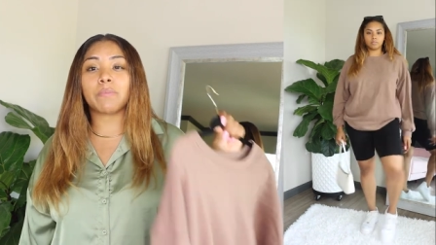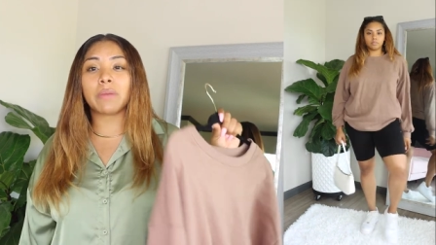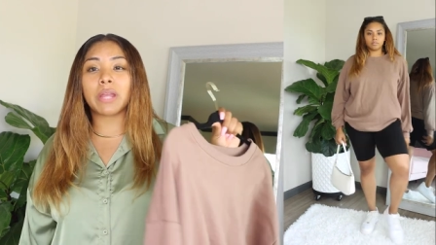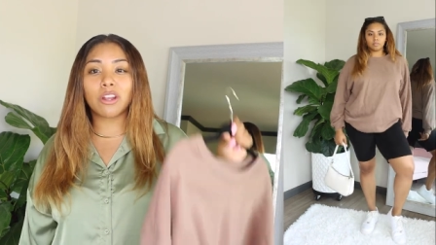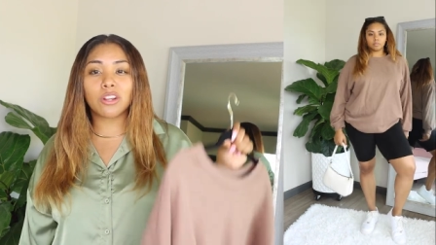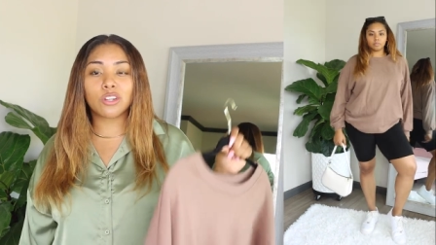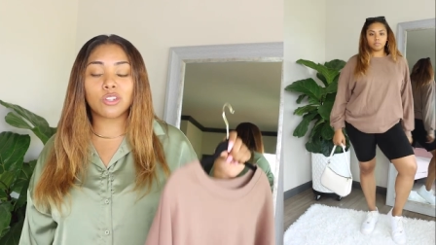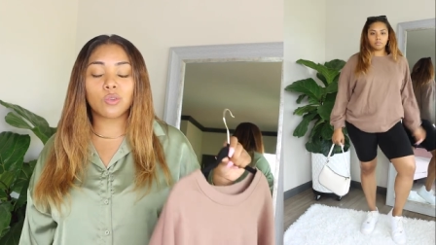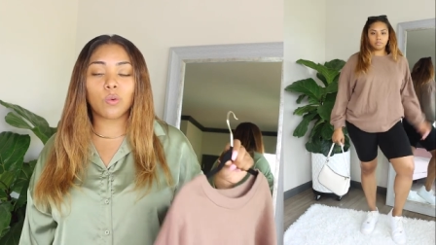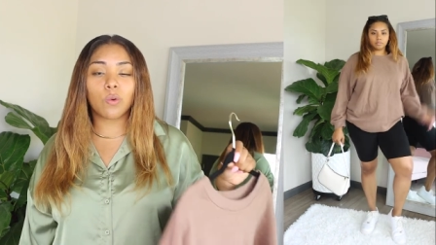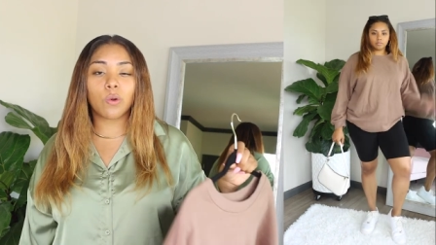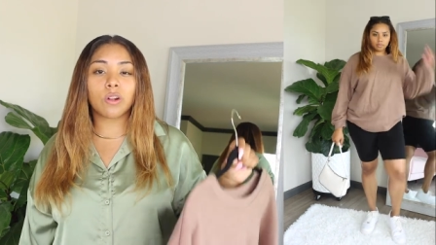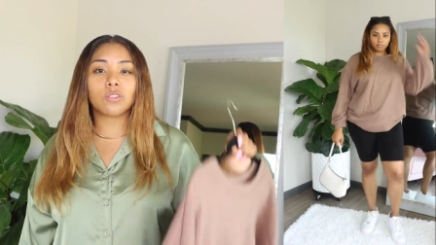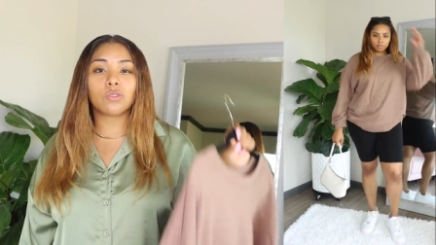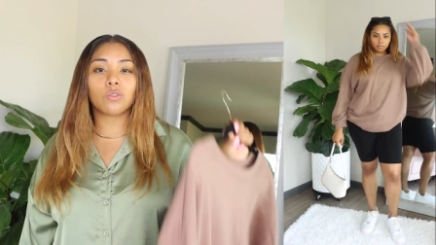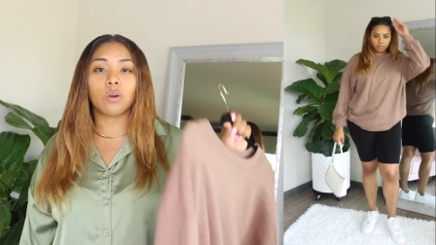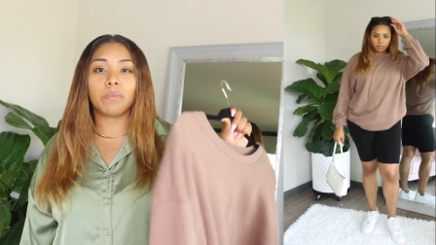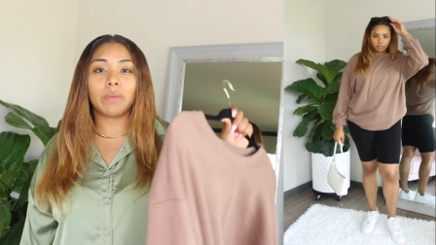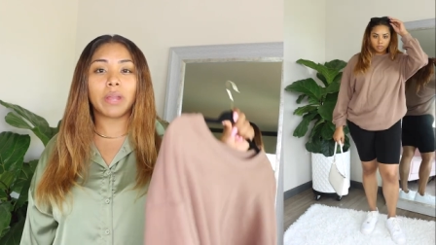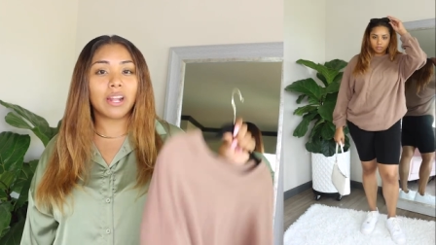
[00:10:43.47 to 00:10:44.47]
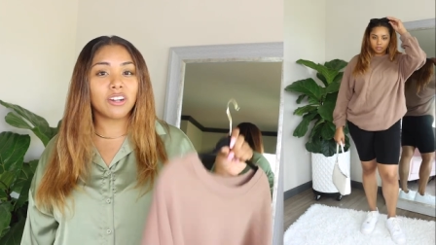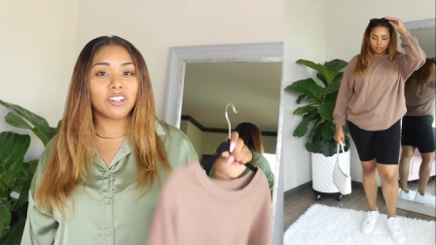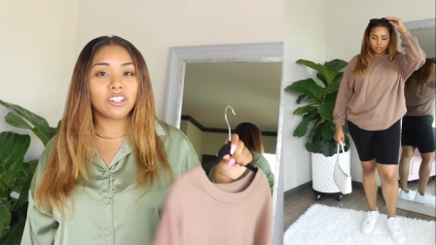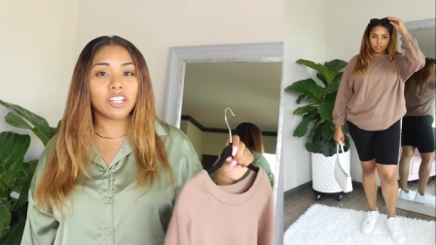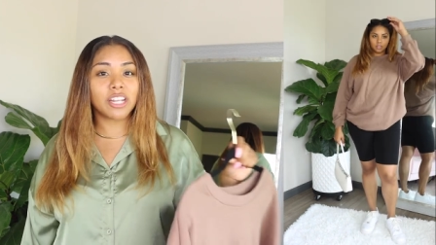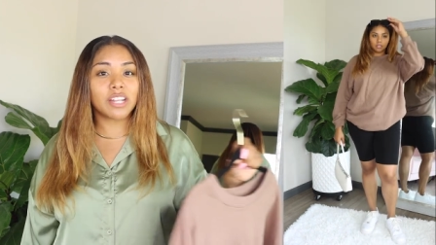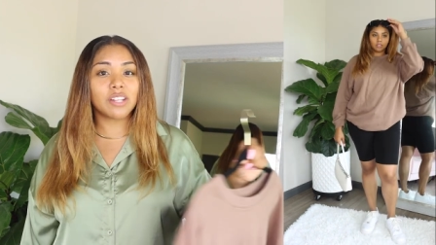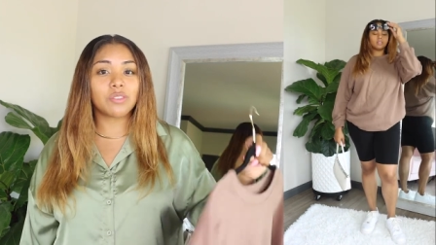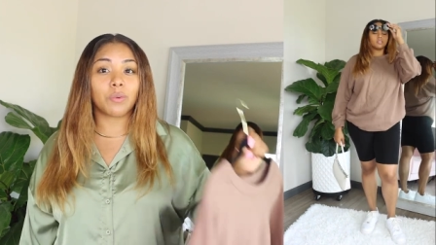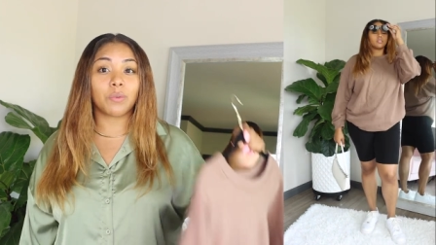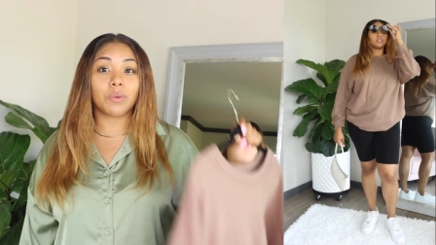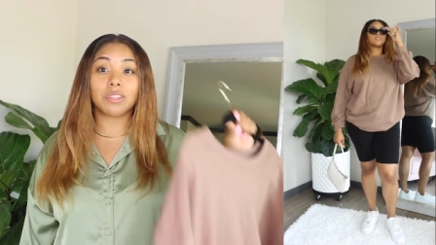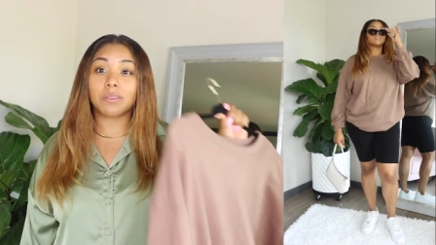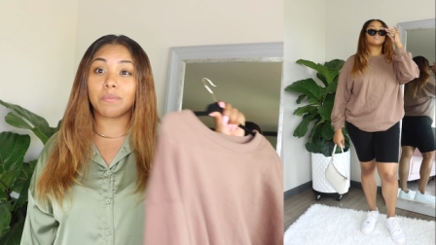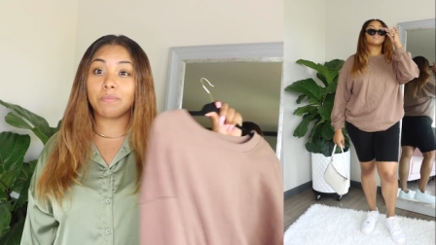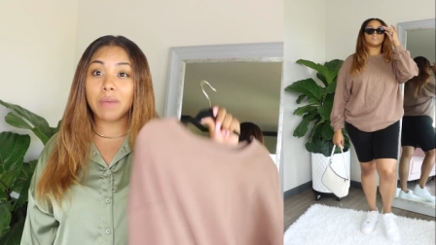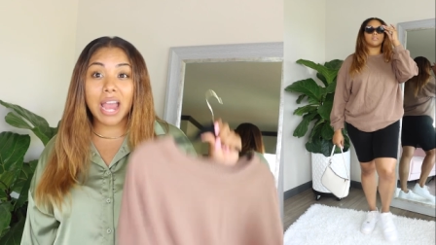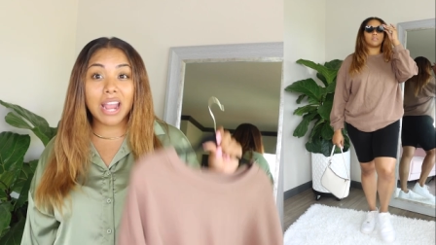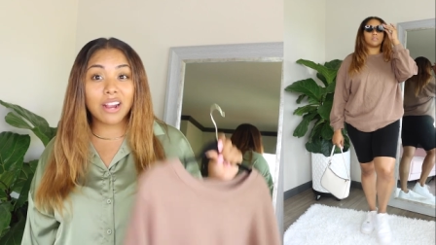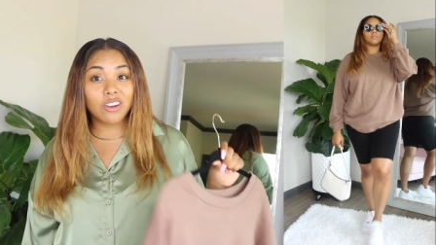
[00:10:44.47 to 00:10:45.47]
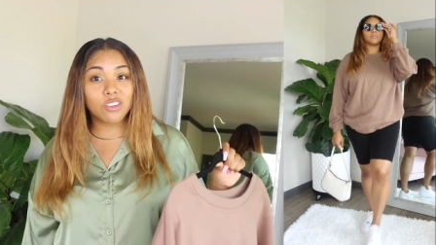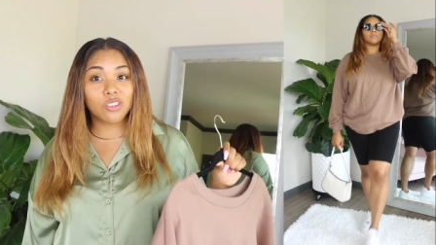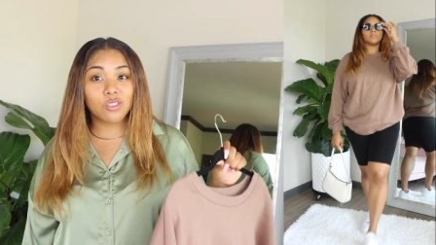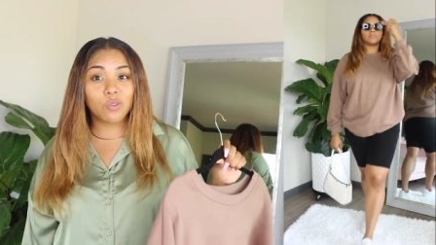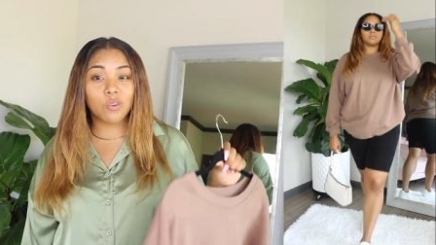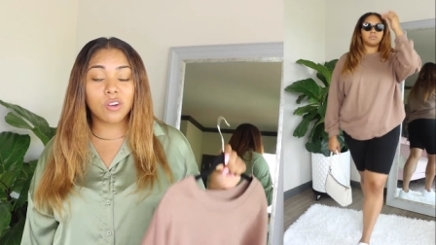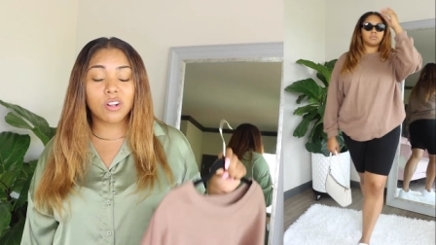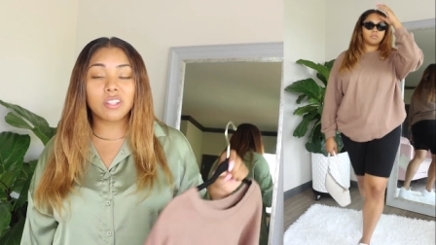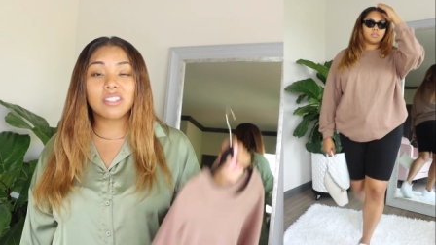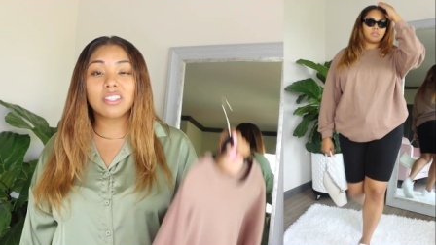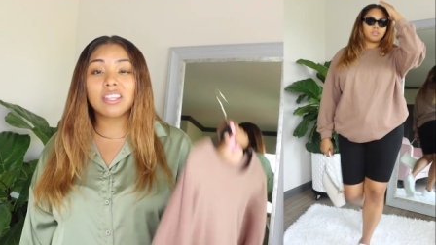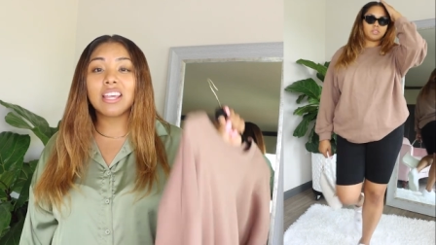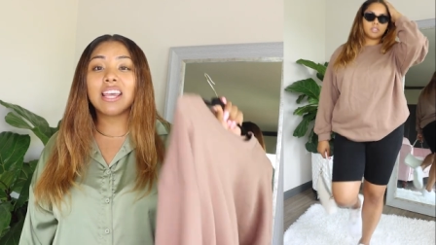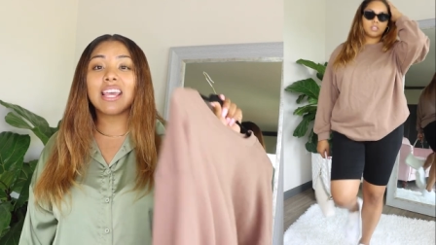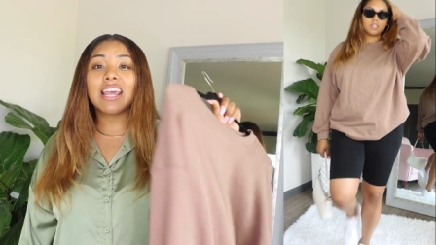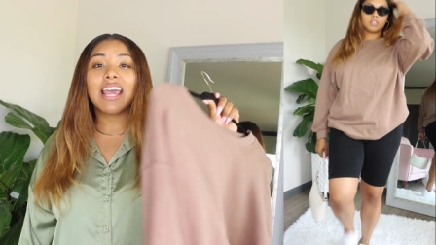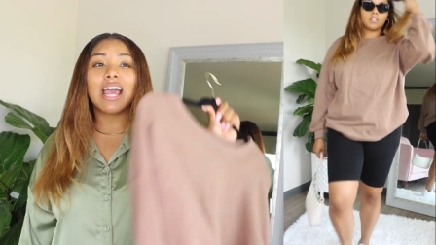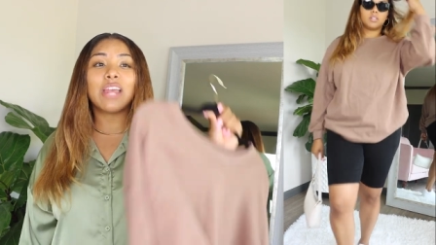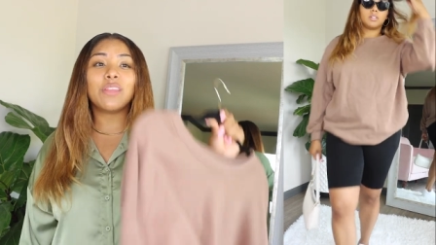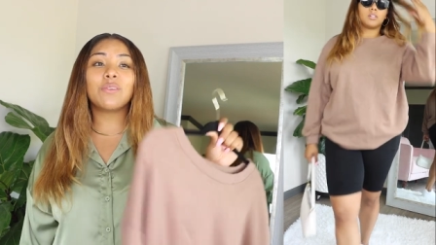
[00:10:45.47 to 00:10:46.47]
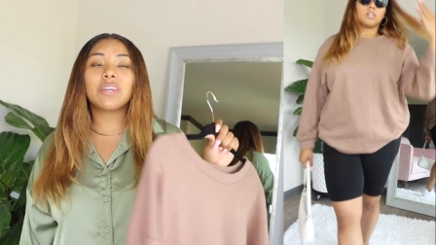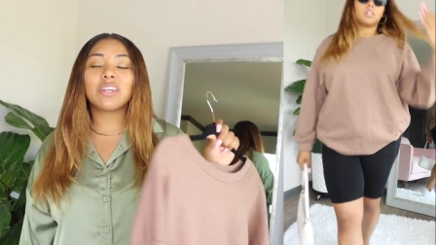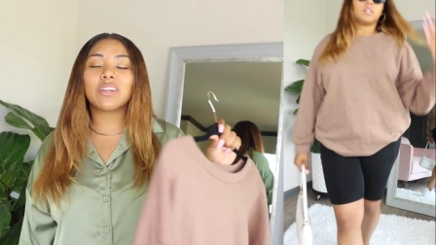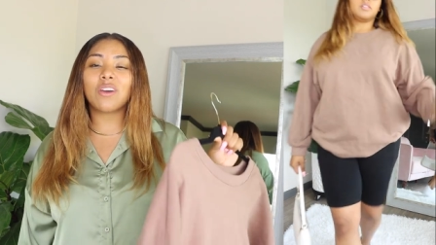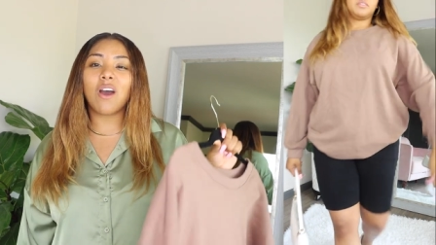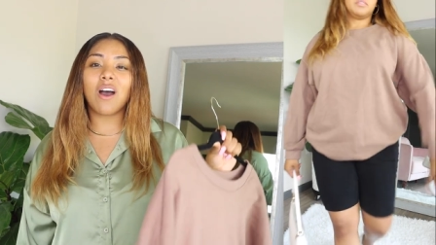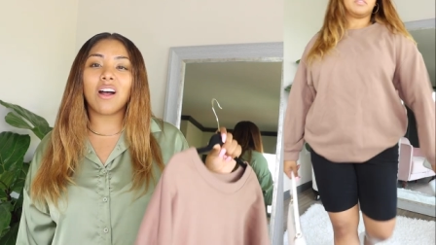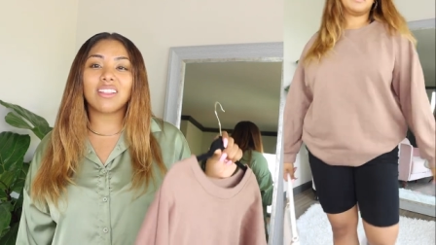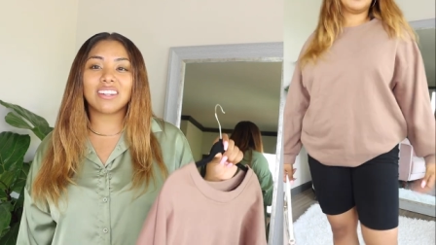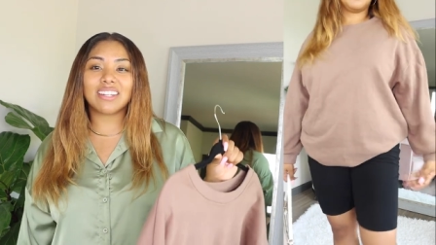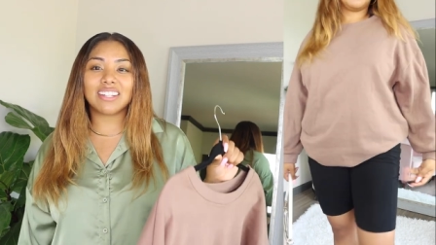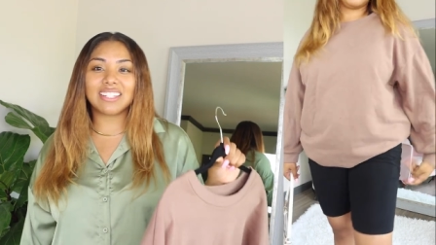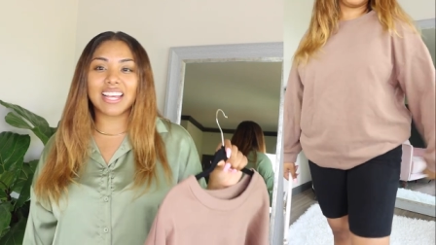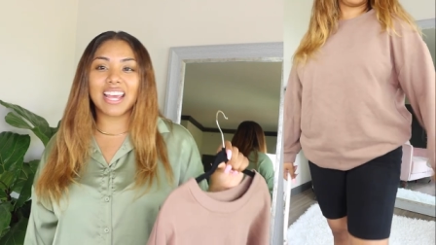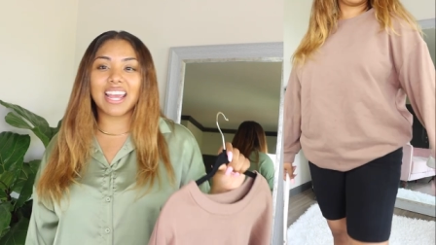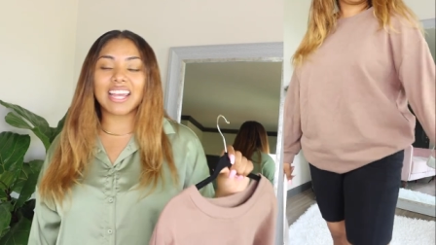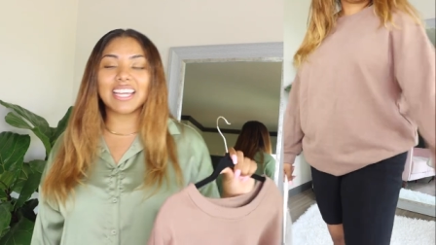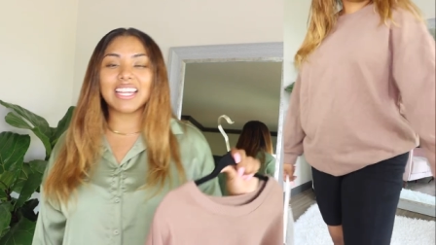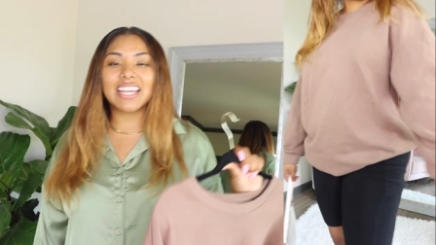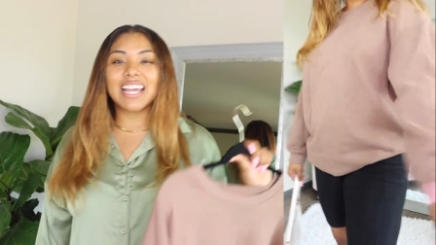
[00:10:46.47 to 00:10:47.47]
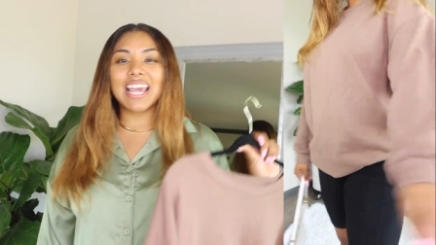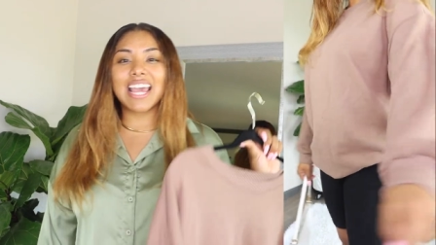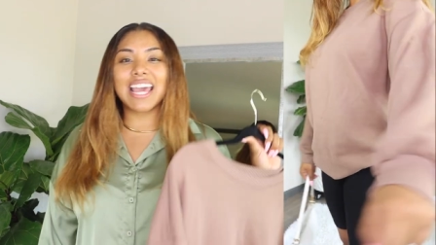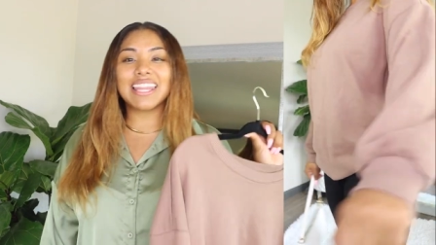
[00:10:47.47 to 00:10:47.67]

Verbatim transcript: pair of shorts or a pair of jeans or with some biker shorts, and you can call it a day.